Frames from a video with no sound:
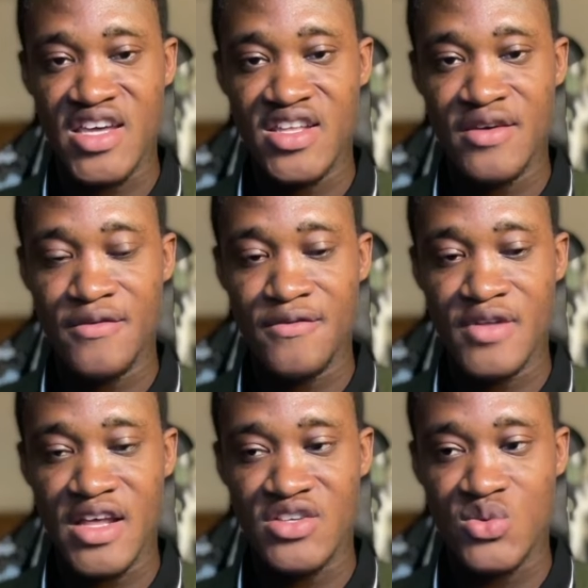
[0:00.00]
the
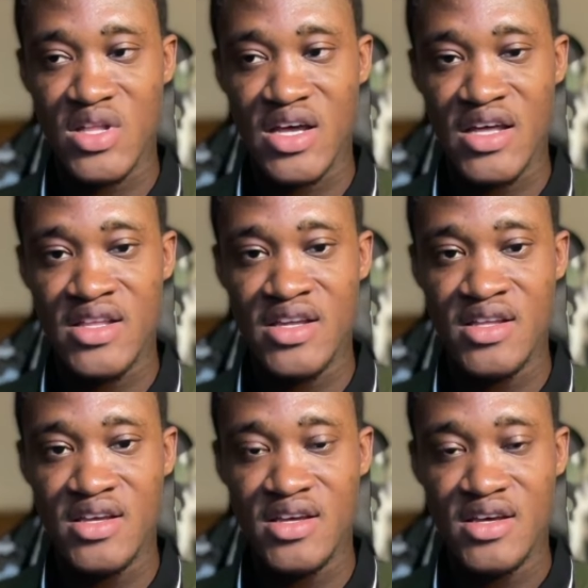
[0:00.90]
last one added.
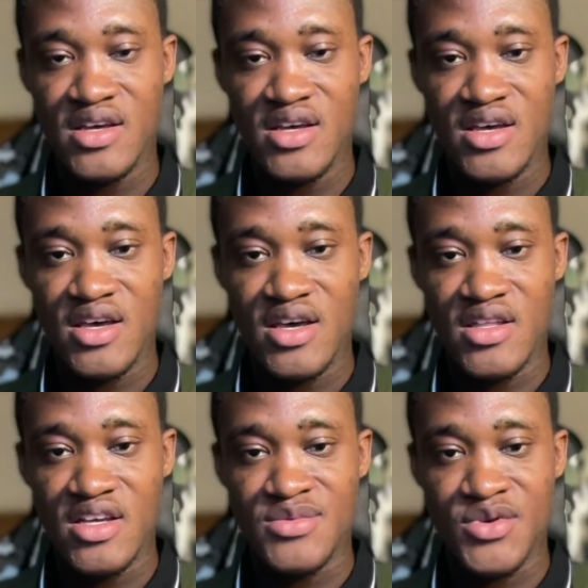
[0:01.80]
And
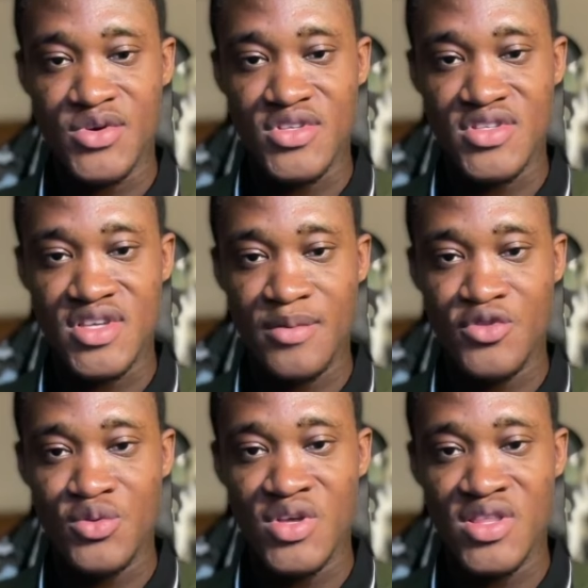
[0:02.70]
that's because I'm
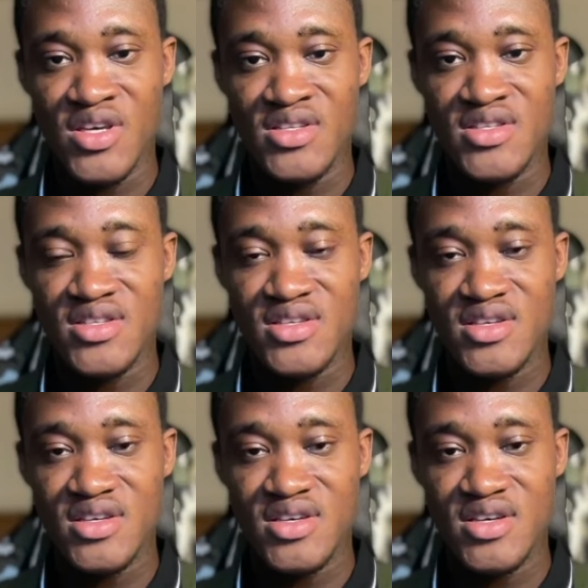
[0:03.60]
doing this.
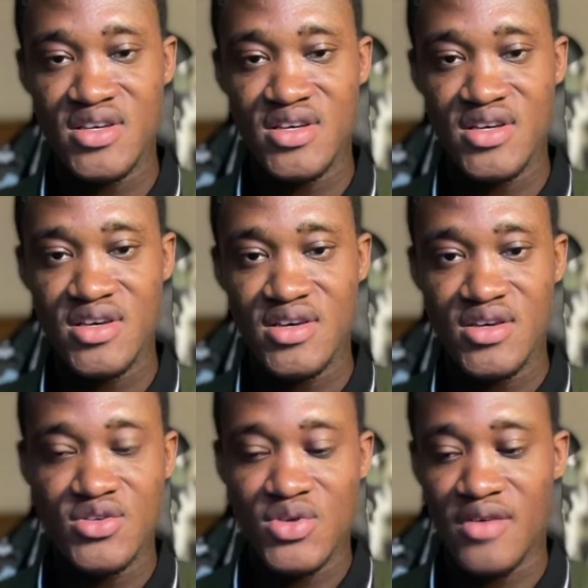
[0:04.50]

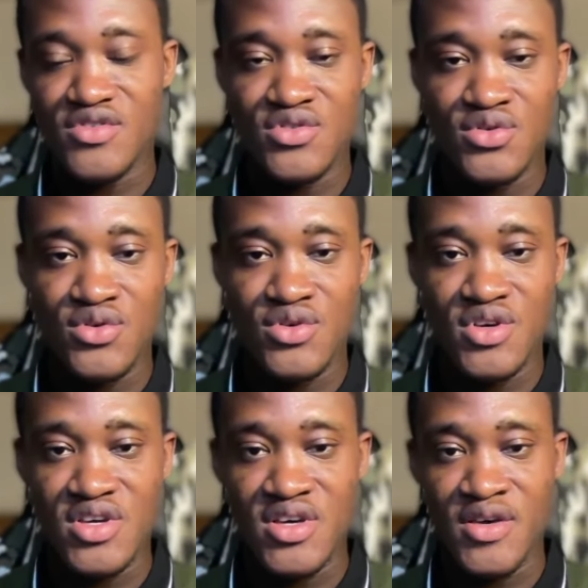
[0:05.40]
So I have to do,
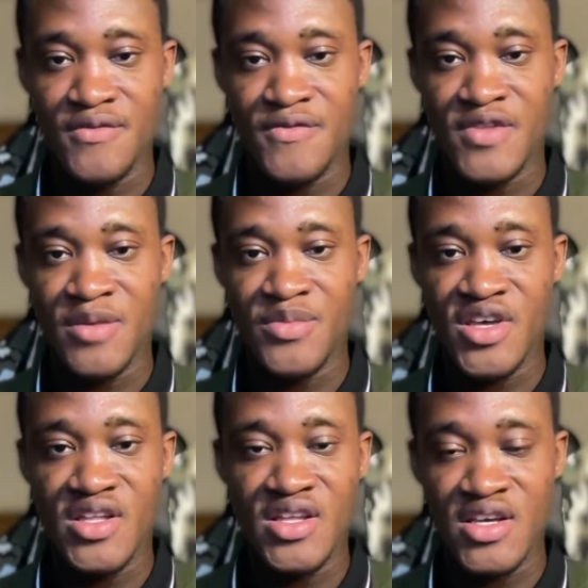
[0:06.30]
if the
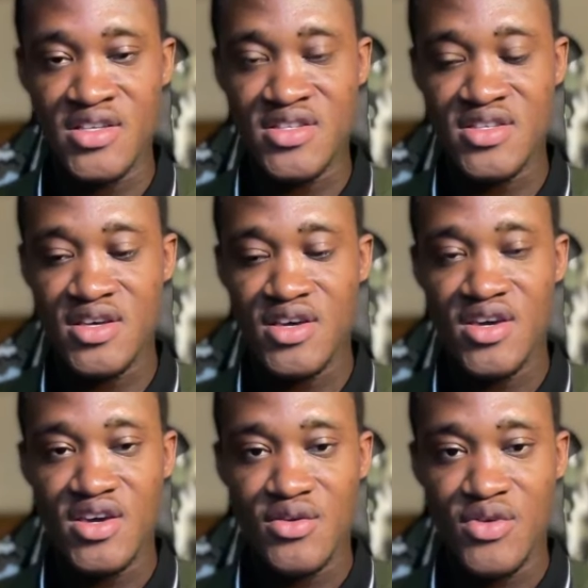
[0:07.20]
pin is
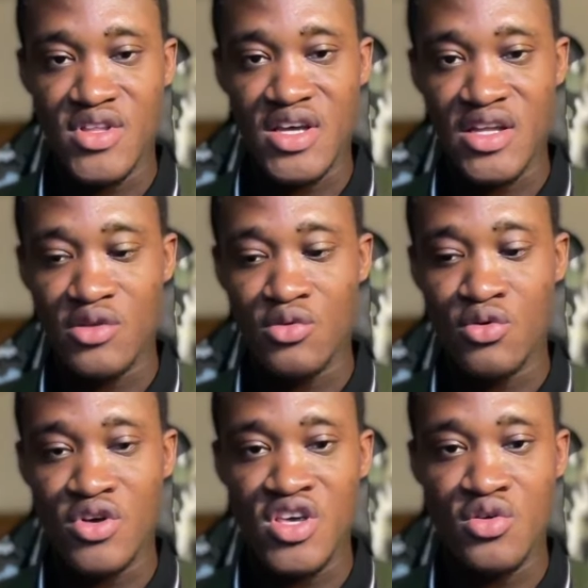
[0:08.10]
greater than or
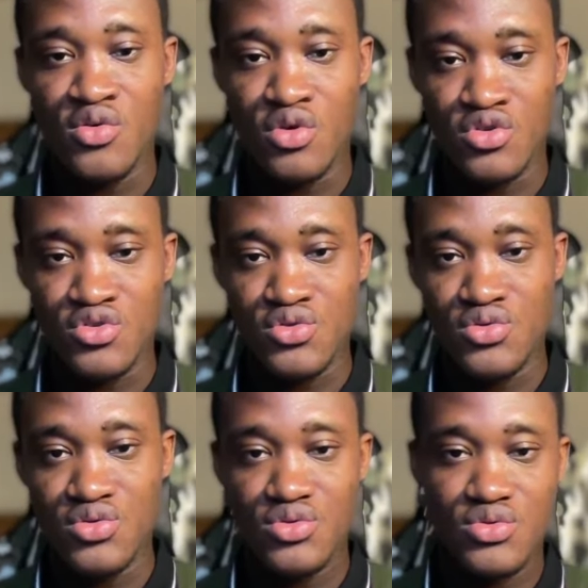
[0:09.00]
equal to
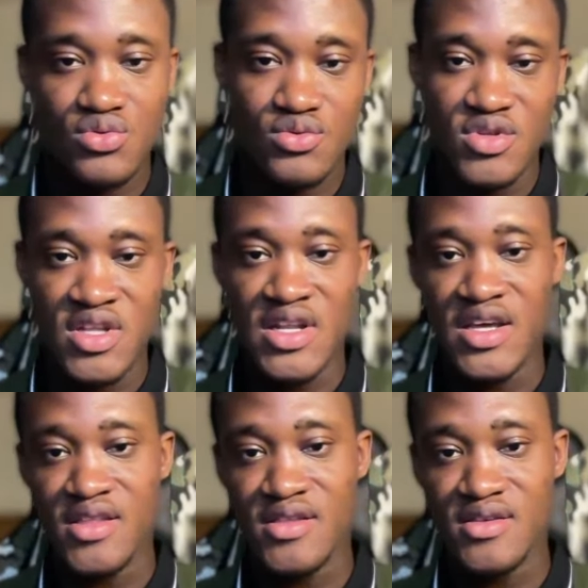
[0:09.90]
the
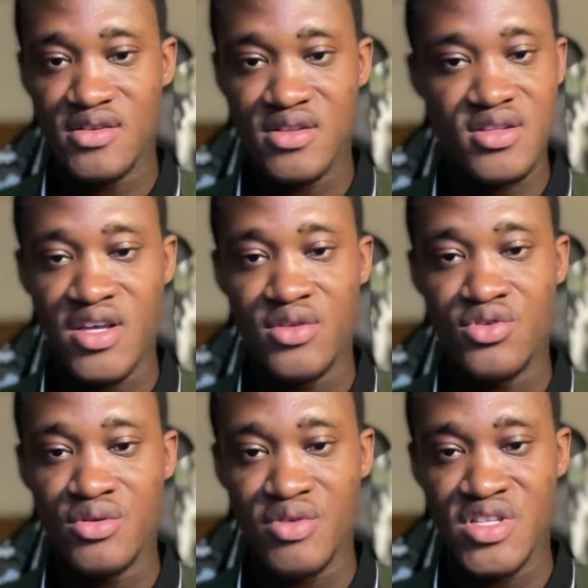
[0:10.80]
length, then
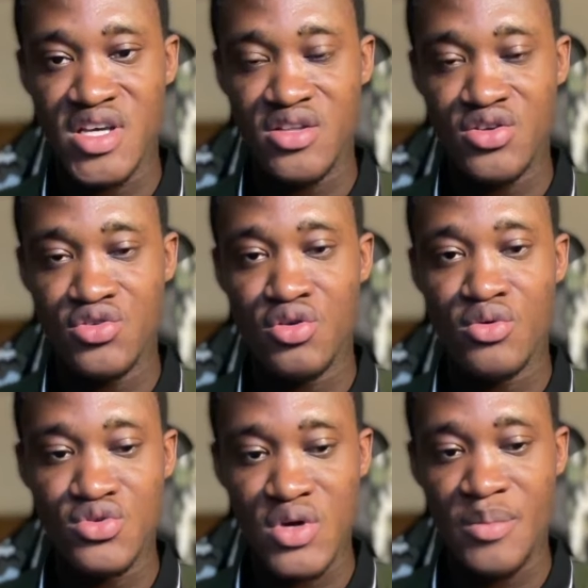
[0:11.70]
you return. You do not want
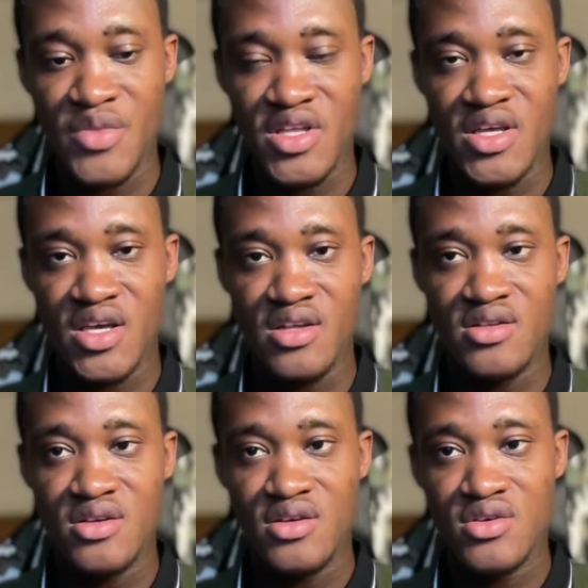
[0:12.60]
to append again.
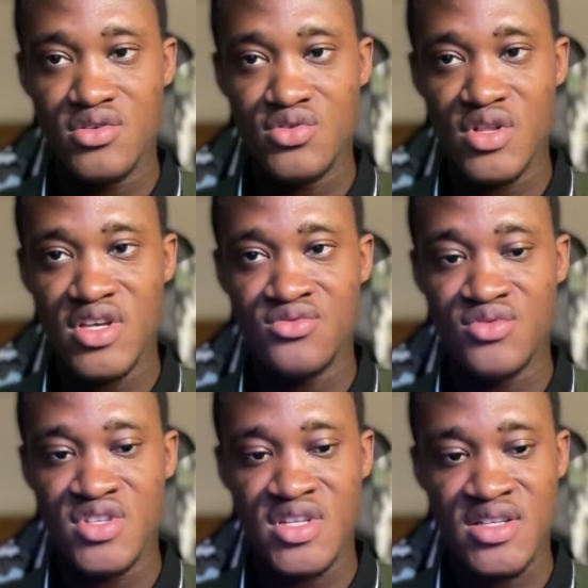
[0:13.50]
So let's
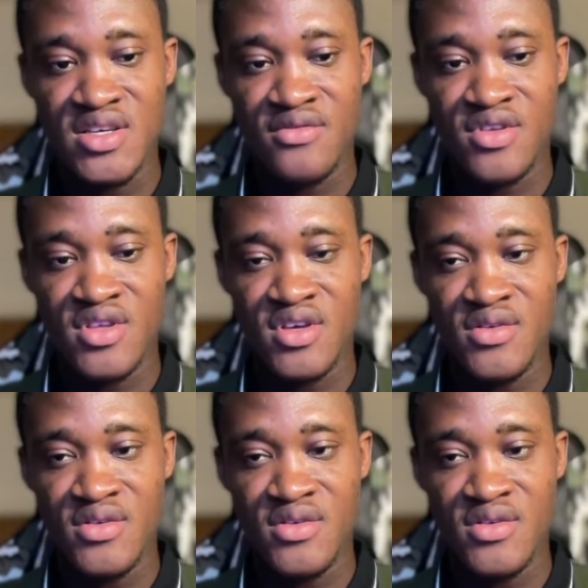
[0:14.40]
restart everything.